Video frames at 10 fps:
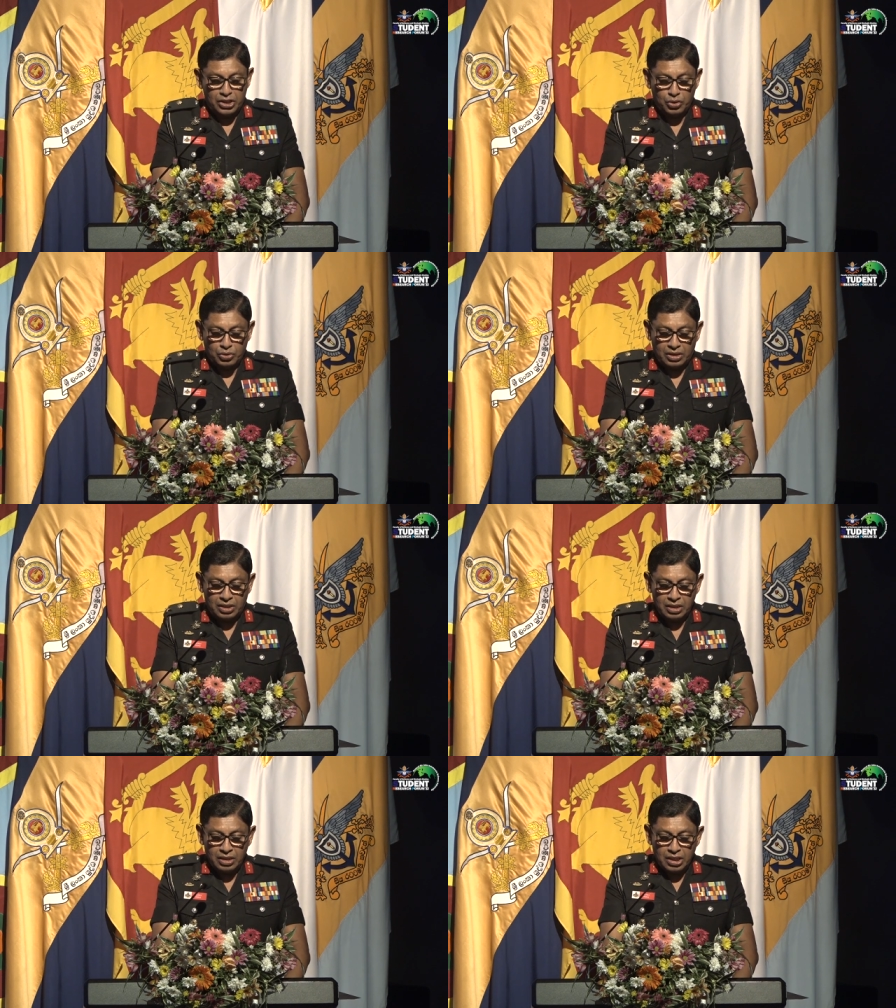youth
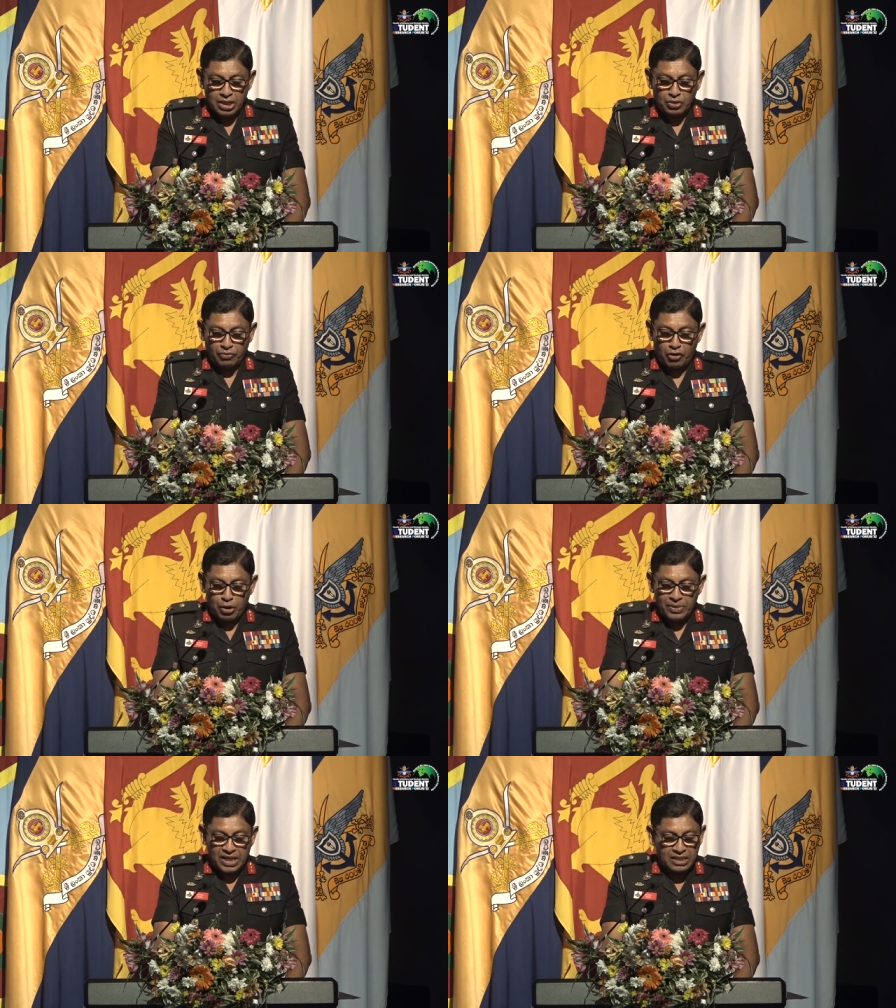to
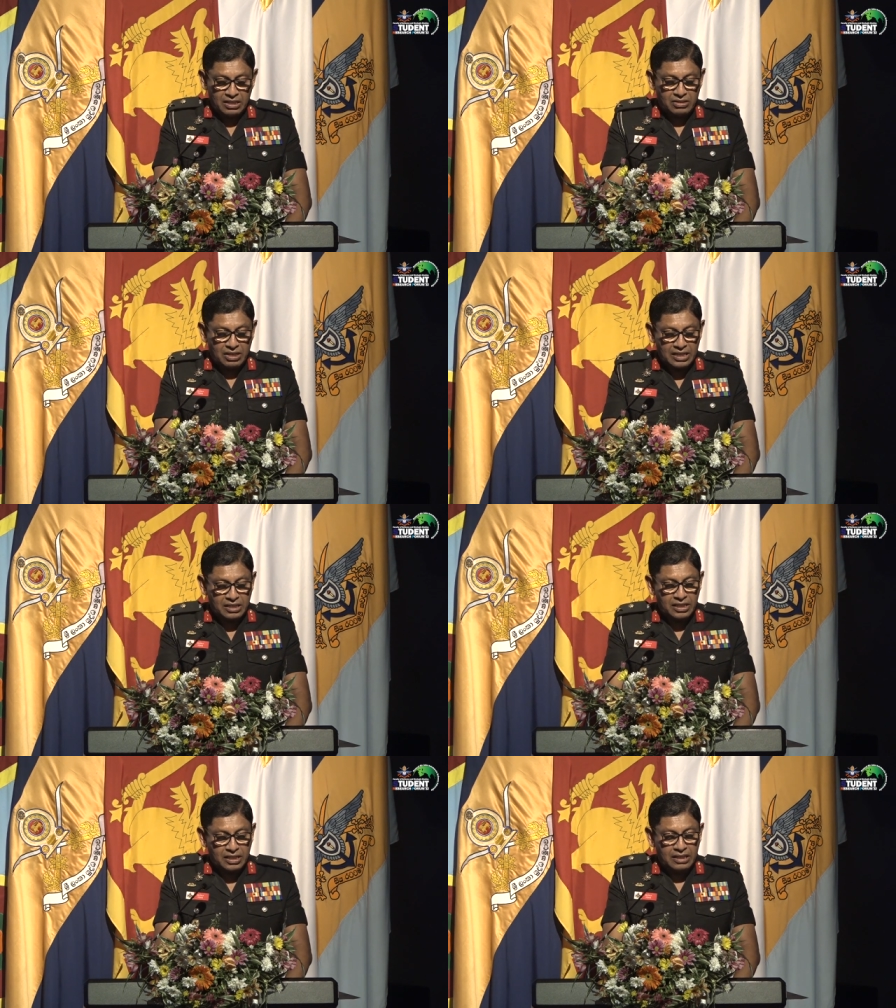formulate a
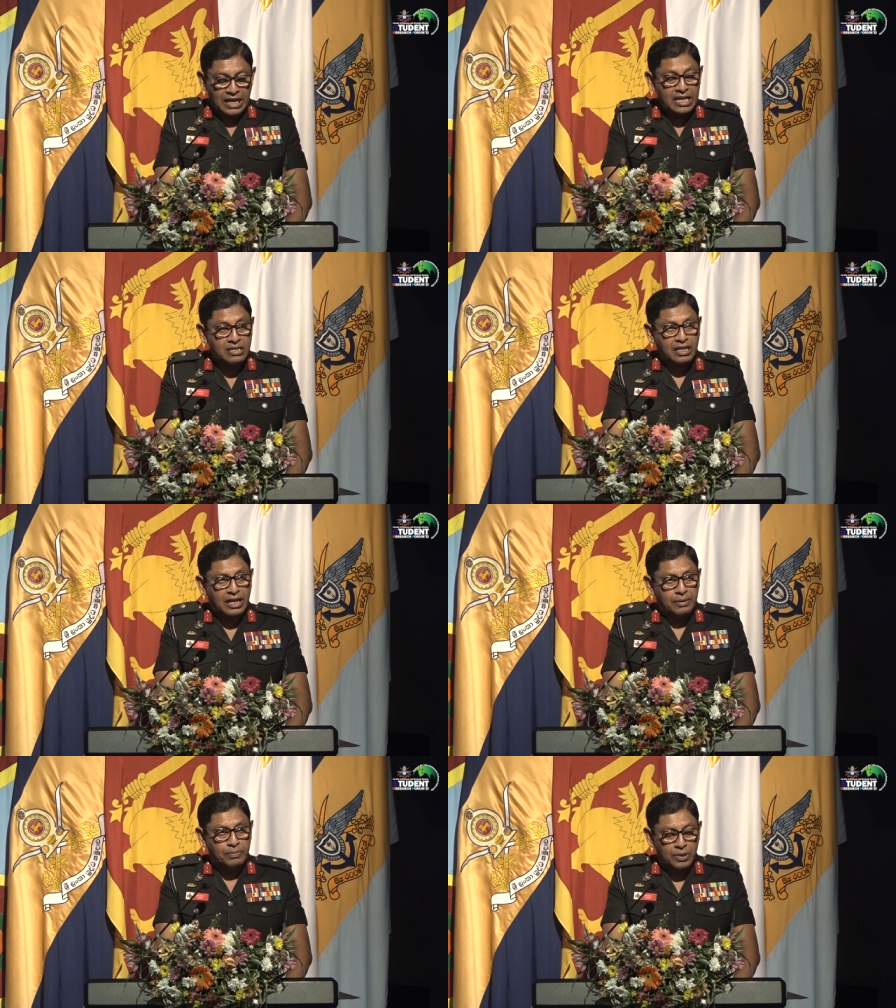strategic
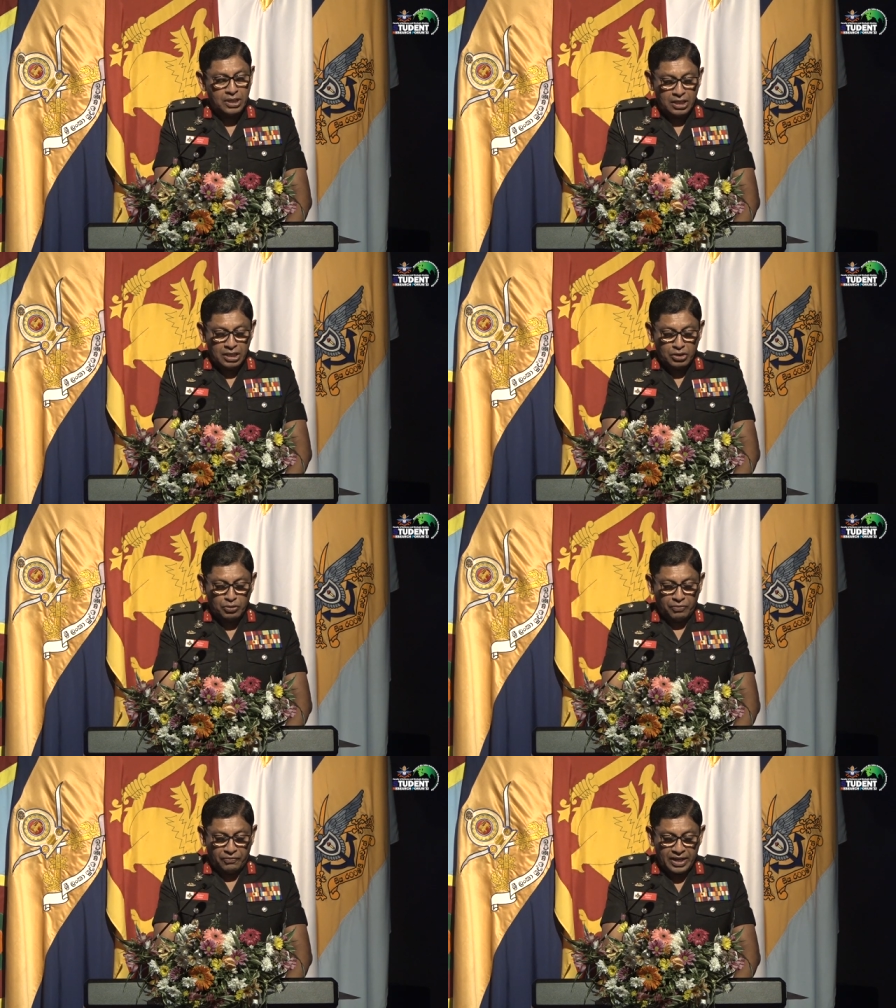landscape
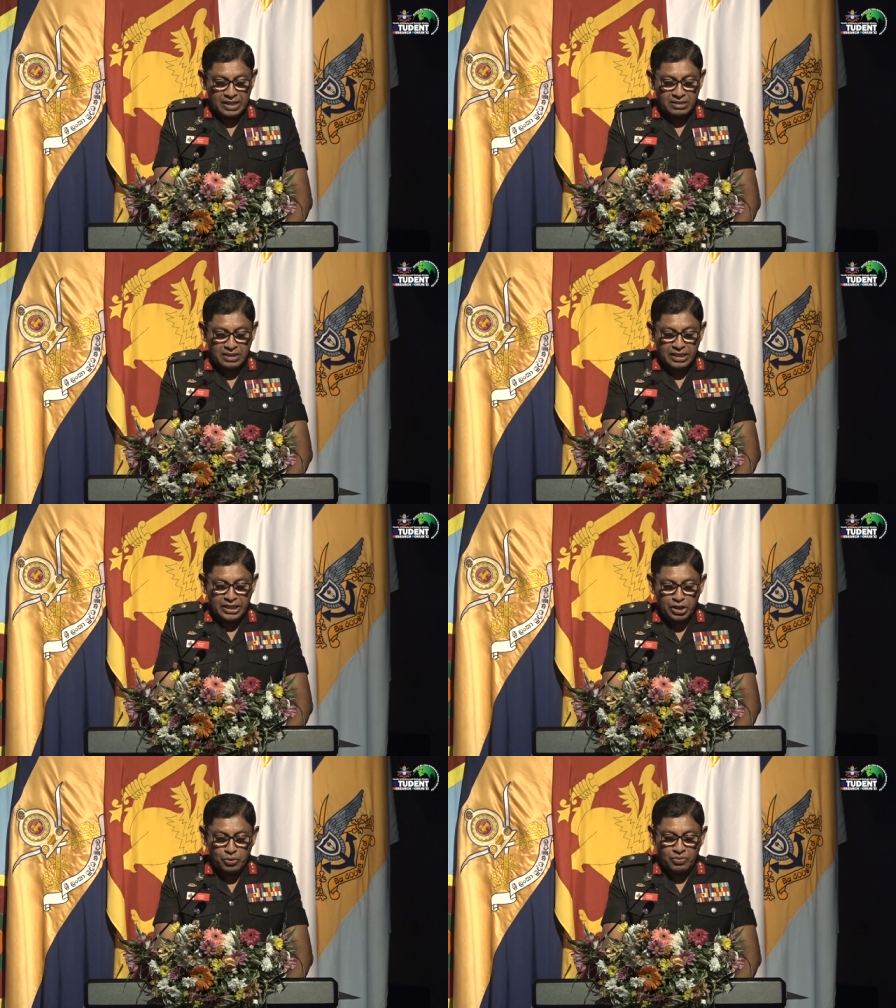to face the
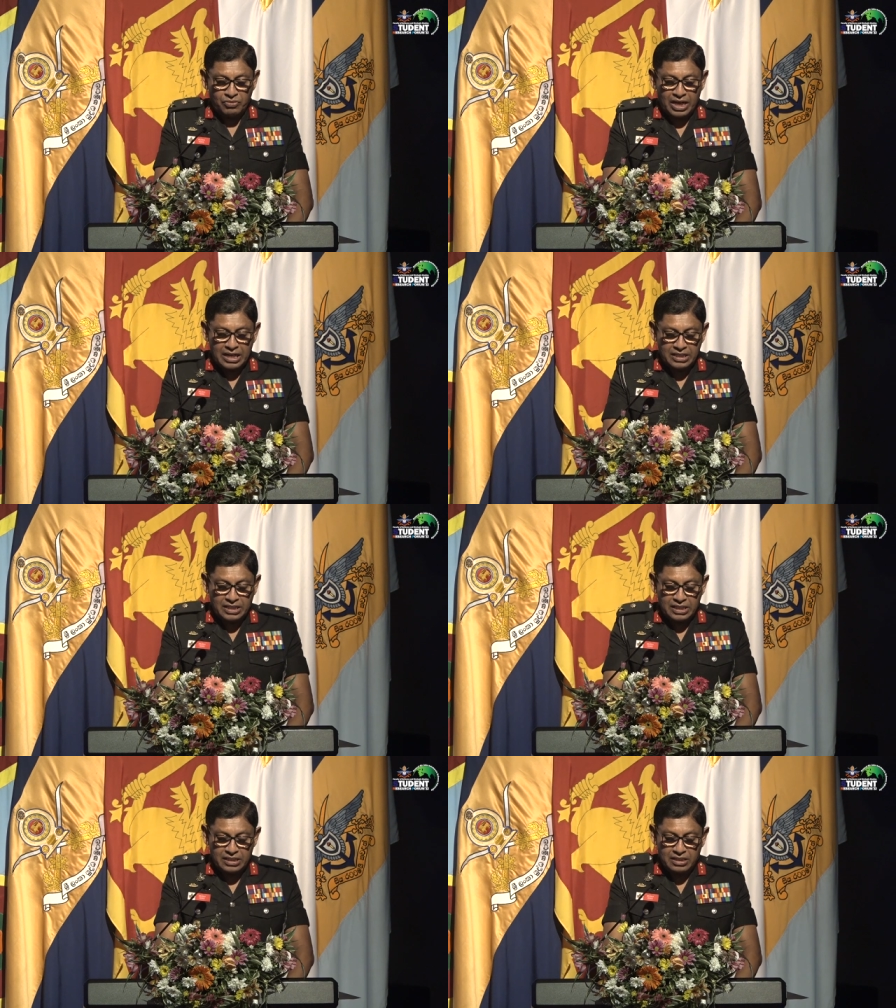new
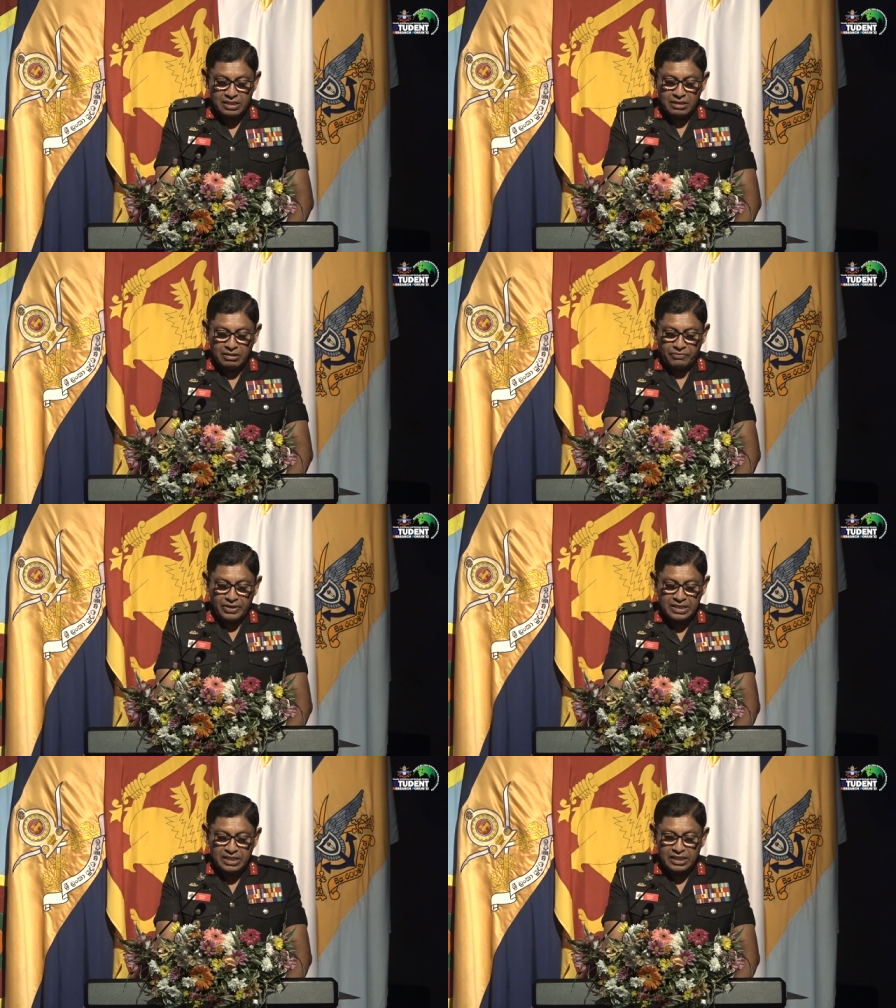realities
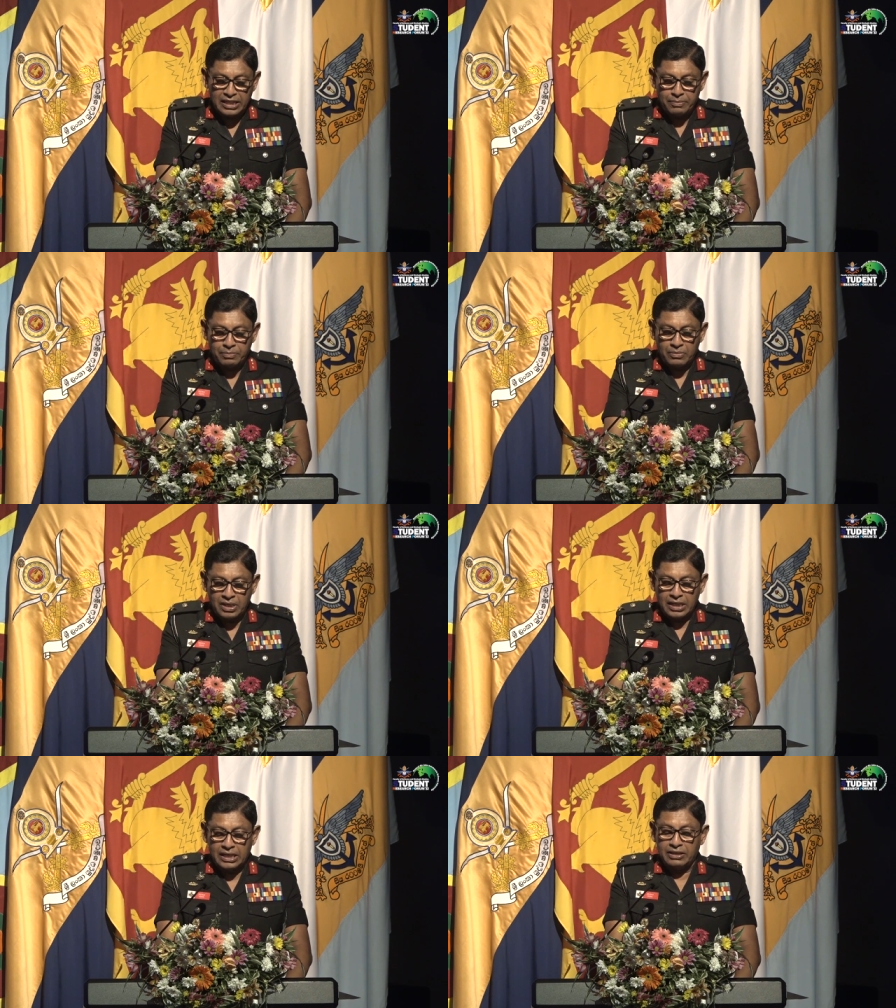facing them
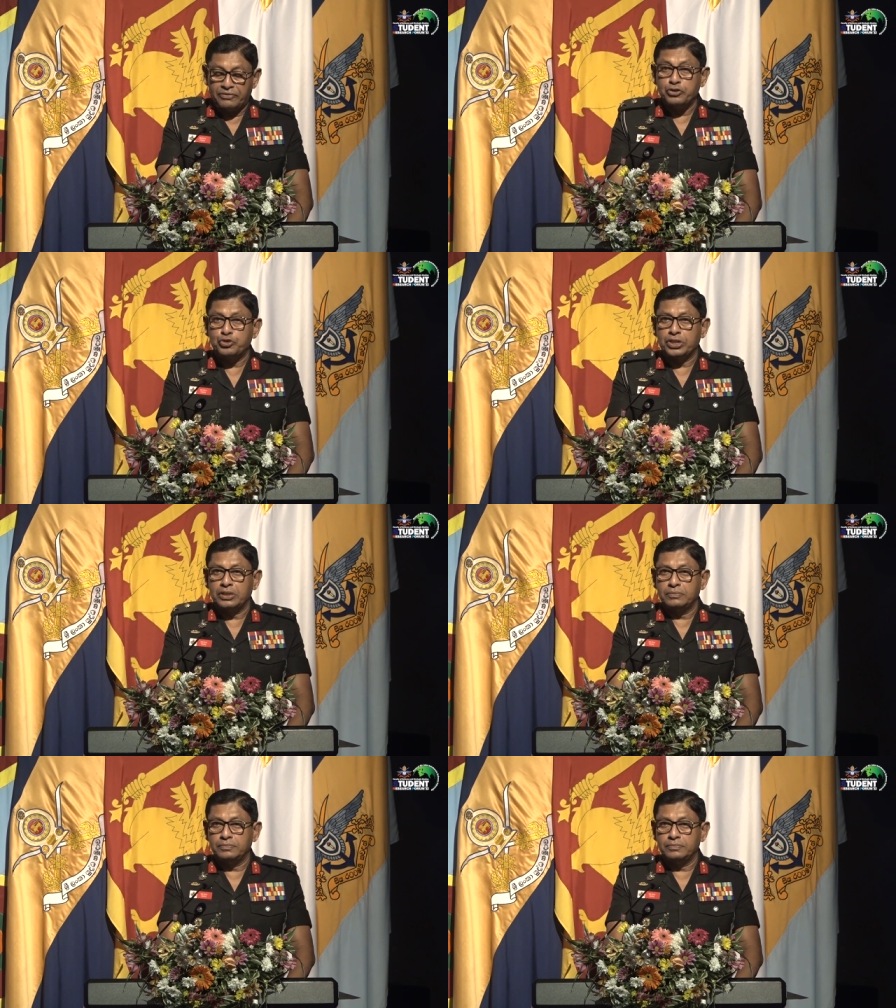in the future.